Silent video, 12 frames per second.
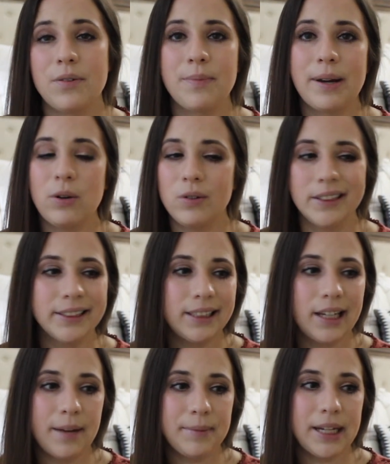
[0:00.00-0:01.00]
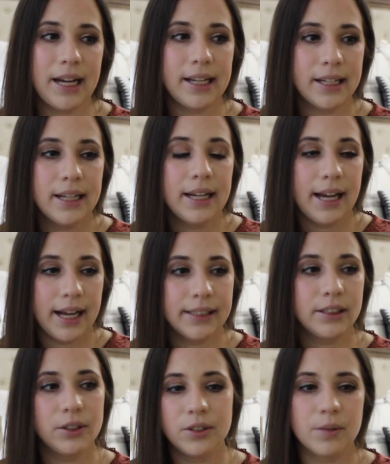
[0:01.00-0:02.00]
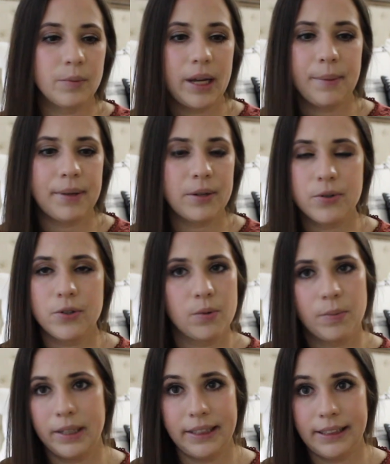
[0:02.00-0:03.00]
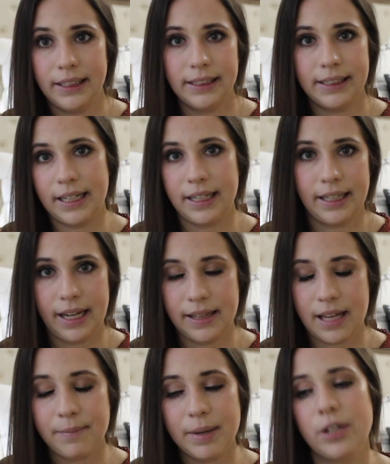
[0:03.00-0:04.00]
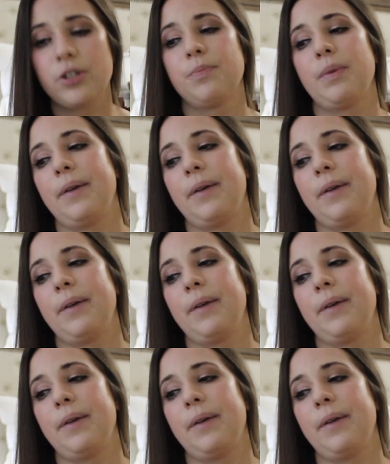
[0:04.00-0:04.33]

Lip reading: With my oldest, I mean, I had to lose some weight, but it was super easy because I didn't gain that much.